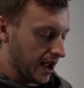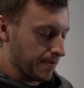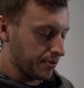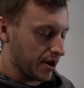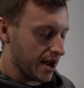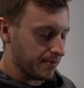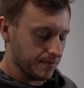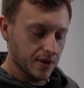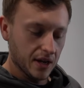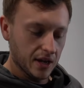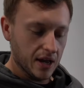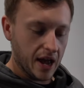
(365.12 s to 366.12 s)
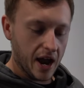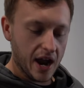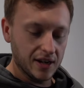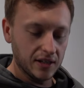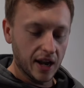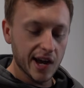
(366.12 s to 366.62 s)
a prep,
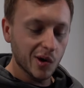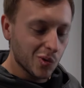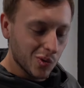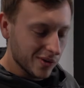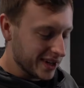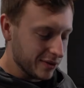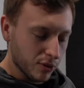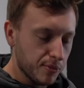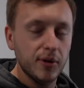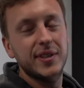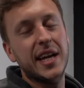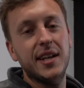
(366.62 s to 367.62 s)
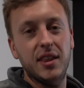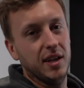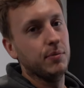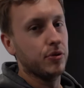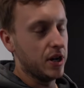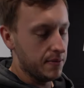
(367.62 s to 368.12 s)
and it removes
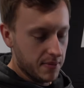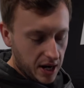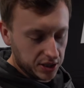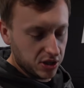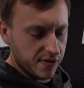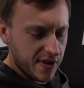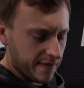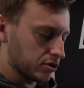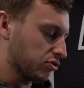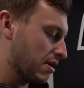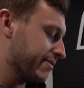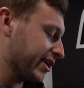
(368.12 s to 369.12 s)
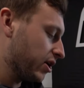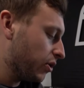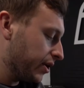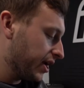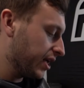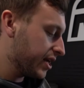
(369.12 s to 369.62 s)
anything pretty much. So if you have a ceramic
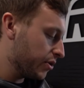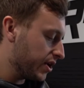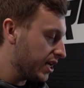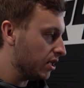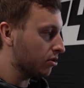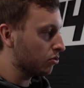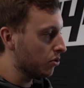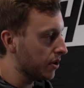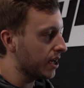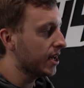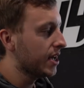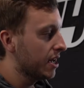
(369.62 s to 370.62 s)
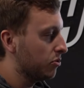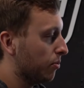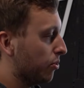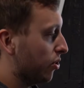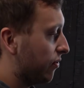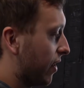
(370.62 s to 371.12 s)
coating, it will eat through it and
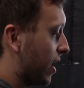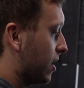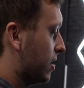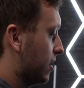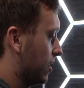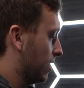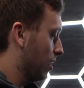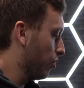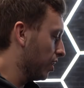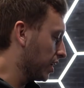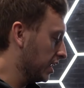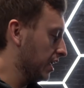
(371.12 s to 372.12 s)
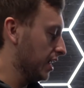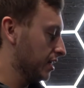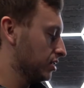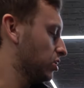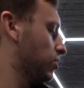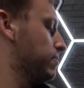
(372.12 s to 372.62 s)
remove it, and we're going to clean
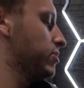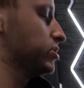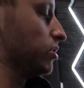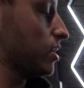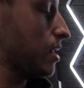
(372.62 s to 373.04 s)
it. So the mirrors are